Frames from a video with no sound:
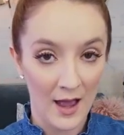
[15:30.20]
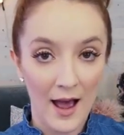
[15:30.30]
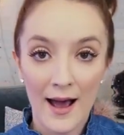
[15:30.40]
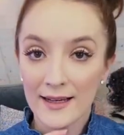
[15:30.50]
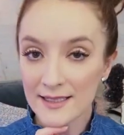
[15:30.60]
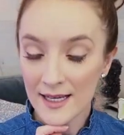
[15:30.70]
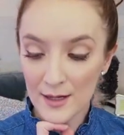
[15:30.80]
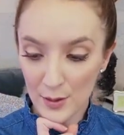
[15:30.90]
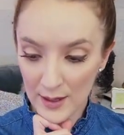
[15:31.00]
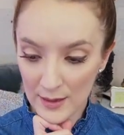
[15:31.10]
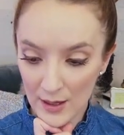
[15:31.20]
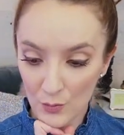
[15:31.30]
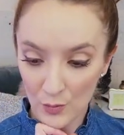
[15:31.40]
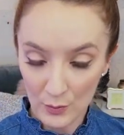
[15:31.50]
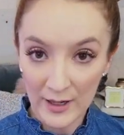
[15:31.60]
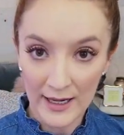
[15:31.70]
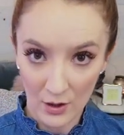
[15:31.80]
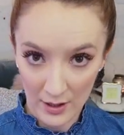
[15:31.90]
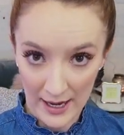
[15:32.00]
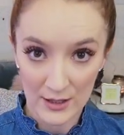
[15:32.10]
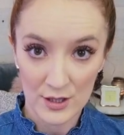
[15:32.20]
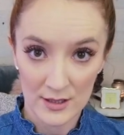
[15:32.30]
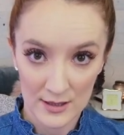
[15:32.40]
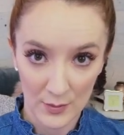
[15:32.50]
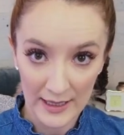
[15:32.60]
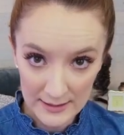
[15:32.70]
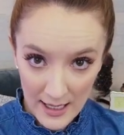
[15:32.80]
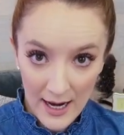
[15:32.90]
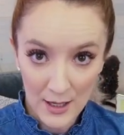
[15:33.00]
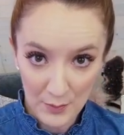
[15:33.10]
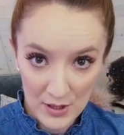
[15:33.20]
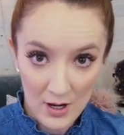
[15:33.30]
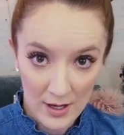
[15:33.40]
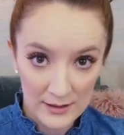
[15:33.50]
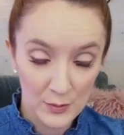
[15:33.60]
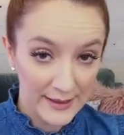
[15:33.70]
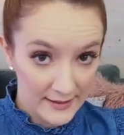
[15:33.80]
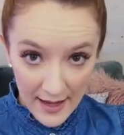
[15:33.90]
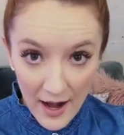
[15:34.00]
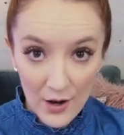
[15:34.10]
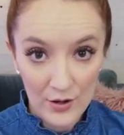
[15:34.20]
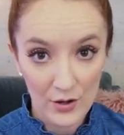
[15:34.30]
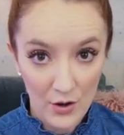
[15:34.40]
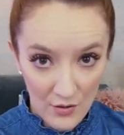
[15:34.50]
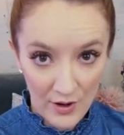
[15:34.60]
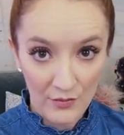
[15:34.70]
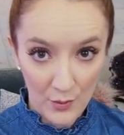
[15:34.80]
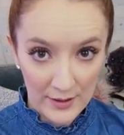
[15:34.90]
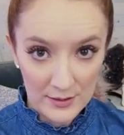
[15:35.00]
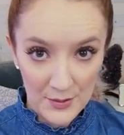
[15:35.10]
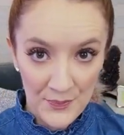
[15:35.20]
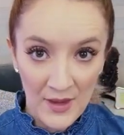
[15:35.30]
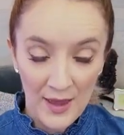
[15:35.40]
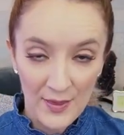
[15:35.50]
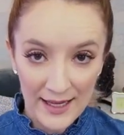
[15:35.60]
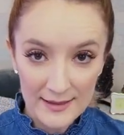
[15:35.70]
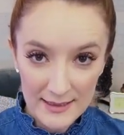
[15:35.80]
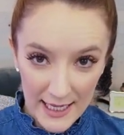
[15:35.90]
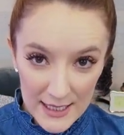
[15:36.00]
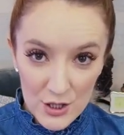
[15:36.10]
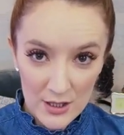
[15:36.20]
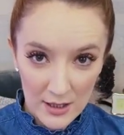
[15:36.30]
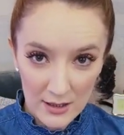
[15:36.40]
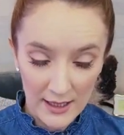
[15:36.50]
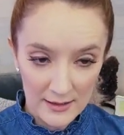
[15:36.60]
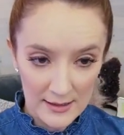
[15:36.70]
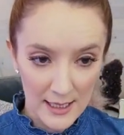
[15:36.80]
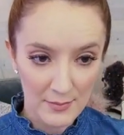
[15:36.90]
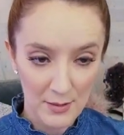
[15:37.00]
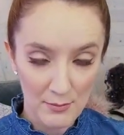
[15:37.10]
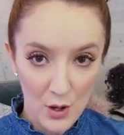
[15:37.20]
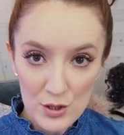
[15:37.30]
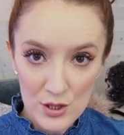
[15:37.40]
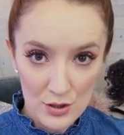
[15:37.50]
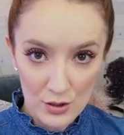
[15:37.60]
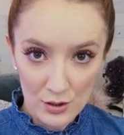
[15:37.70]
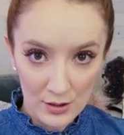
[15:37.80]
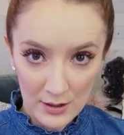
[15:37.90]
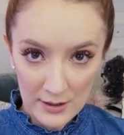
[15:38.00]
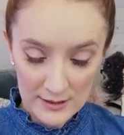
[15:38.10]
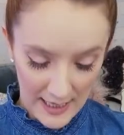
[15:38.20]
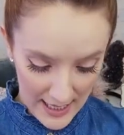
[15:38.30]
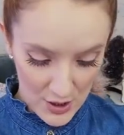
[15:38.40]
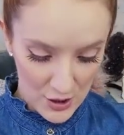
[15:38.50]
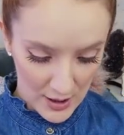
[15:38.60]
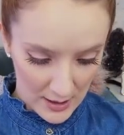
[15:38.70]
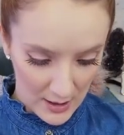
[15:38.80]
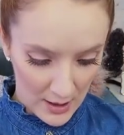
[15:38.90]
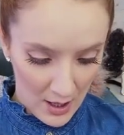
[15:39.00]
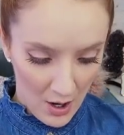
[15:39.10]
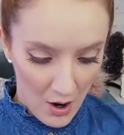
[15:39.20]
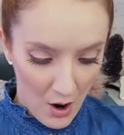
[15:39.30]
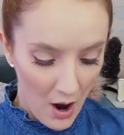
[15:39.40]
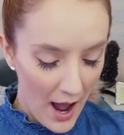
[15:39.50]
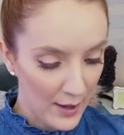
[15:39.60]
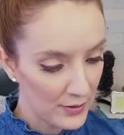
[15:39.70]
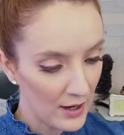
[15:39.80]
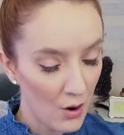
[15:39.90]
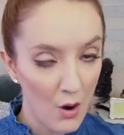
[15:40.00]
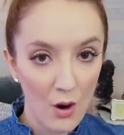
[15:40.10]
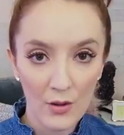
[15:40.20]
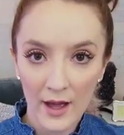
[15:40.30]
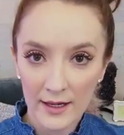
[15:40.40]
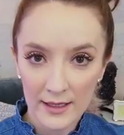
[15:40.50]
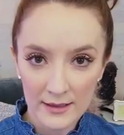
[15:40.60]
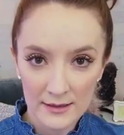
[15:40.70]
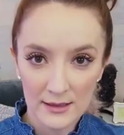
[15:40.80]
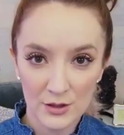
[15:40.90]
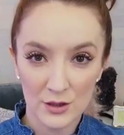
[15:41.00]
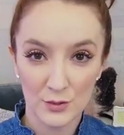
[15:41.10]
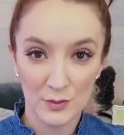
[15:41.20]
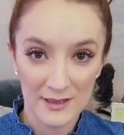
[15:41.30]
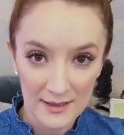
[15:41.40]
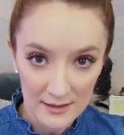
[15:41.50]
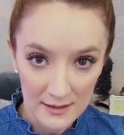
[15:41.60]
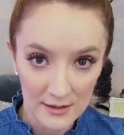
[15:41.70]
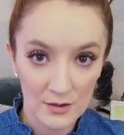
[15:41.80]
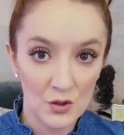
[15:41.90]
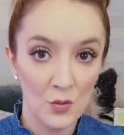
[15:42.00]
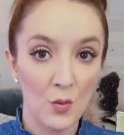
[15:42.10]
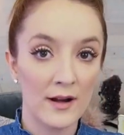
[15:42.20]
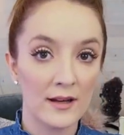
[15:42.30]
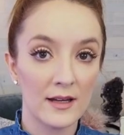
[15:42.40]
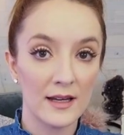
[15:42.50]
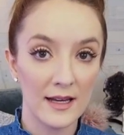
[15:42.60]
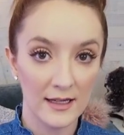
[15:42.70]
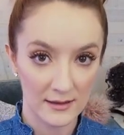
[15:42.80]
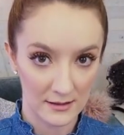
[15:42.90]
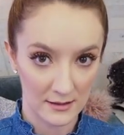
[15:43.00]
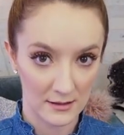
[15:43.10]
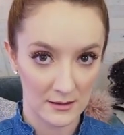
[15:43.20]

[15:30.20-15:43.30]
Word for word: I tend to think that when we get all anxious and we get tied up in knots and we get scared of our voice, that tension, that deep emotional tension, I think all that is just resistance to what is,